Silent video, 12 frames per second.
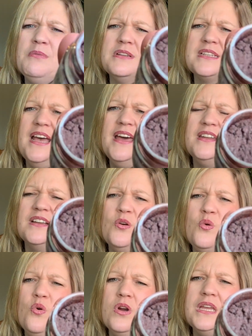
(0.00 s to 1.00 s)
camera is kind of
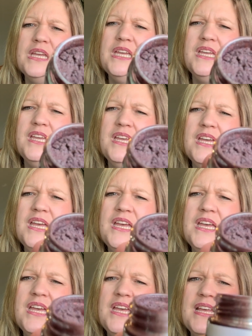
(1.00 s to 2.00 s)
quirky.
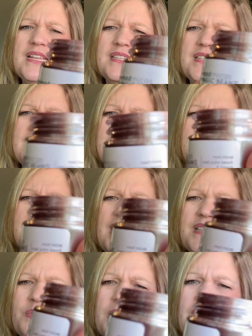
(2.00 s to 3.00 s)

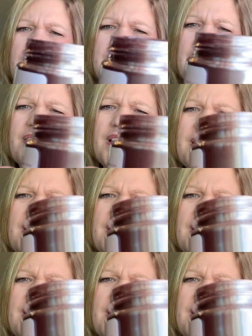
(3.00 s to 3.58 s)
That's what it looks like